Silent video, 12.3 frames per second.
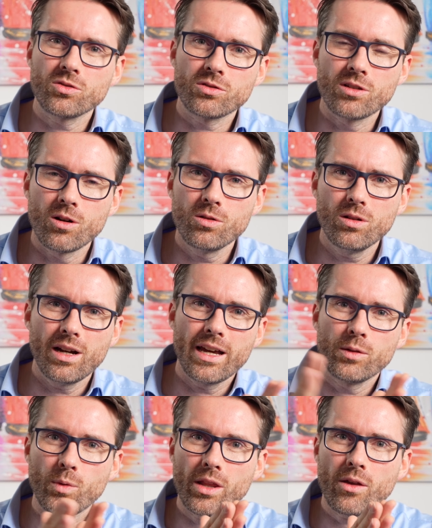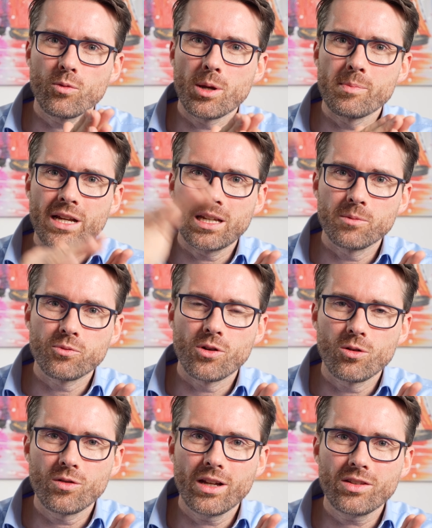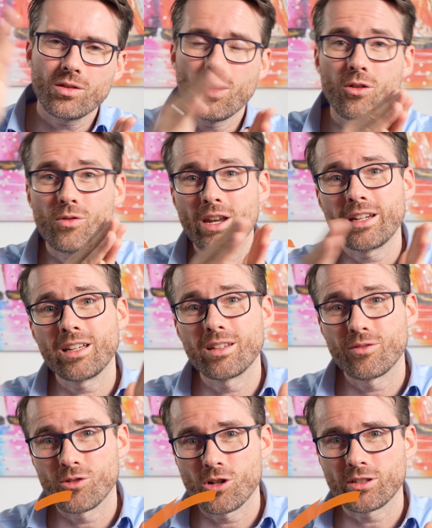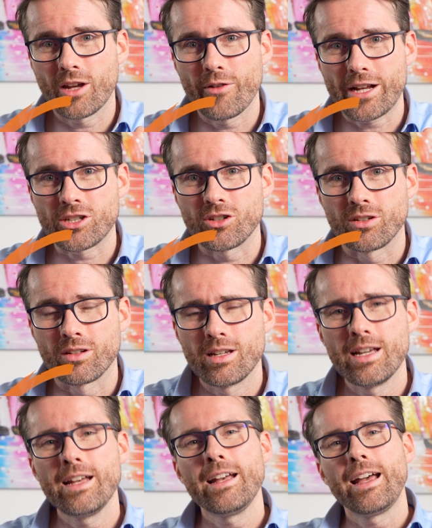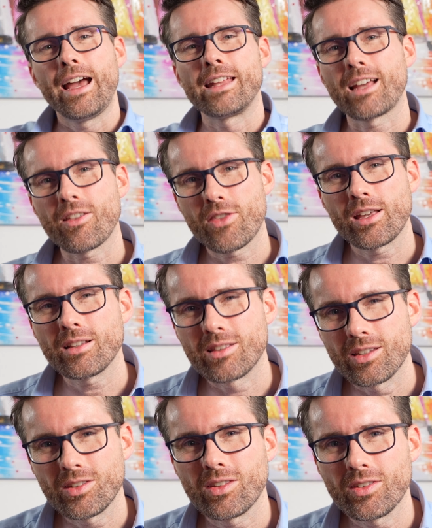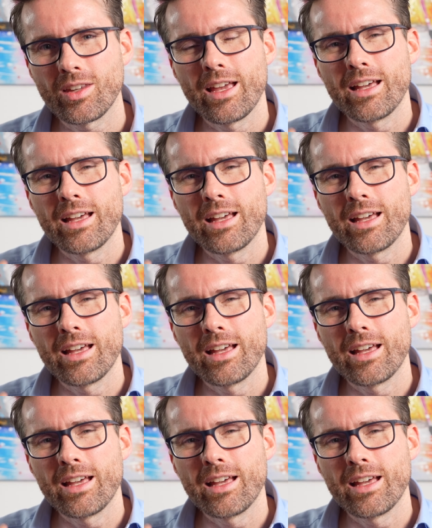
to go and whether we're making progress or running in the wrong direction. And I think this is